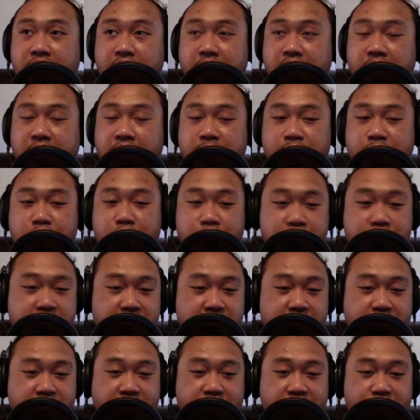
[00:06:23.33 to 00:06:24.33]

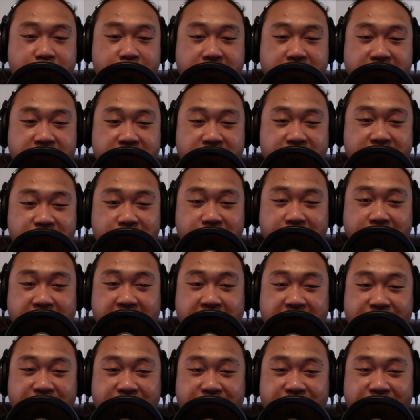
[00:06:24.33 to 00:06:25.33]
in-person graduation for my
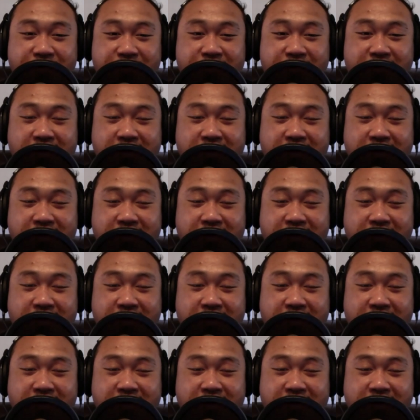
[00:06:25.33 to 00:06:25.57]
nephew,